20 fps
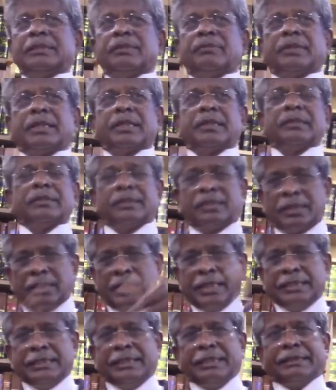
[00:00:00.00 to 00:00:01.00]
of occurrence
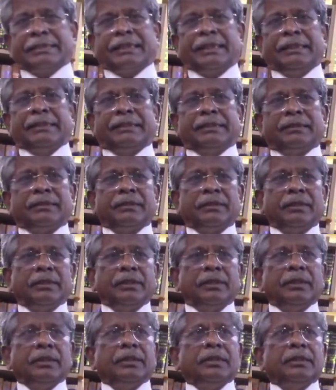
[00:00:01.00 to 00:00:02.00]
draws a sketch,
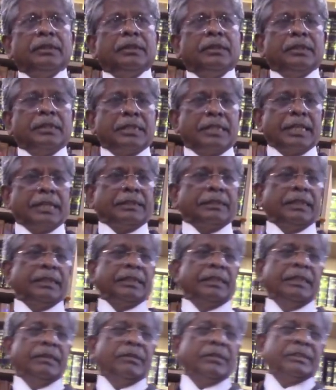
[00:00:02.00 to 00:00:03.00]
tells that
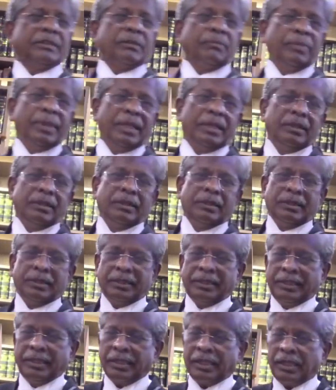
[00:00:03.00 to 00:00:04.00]
here is the blood,
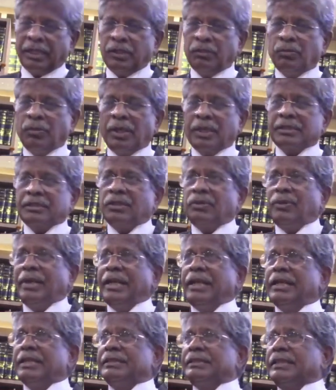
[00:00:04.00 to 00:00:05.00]
here are the marks of
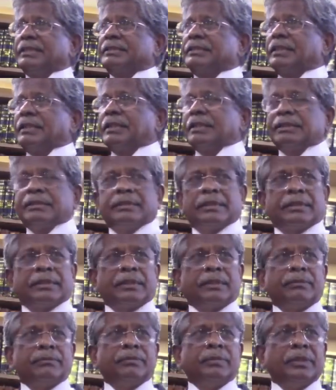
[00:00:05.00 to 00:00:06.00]
violence etc
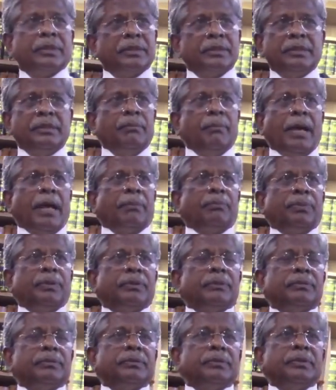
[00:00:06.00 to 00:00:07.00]
etc the map.
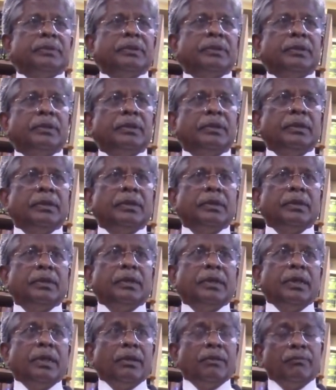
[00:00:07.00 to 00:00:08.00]

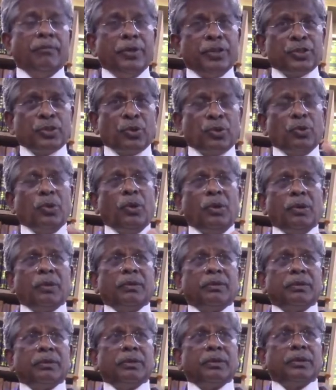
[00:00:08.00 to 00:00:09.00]
We should
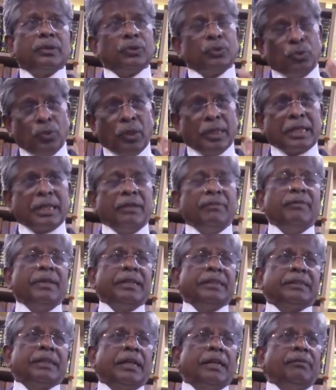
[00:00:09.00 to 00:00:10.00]
know, though
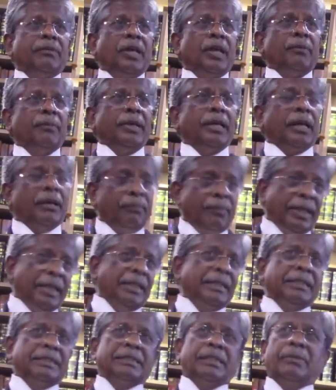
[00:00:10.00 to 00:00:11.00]
conventionally we have been
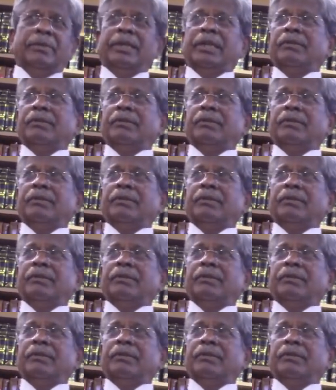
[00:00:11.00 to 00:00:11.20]
admitting the same in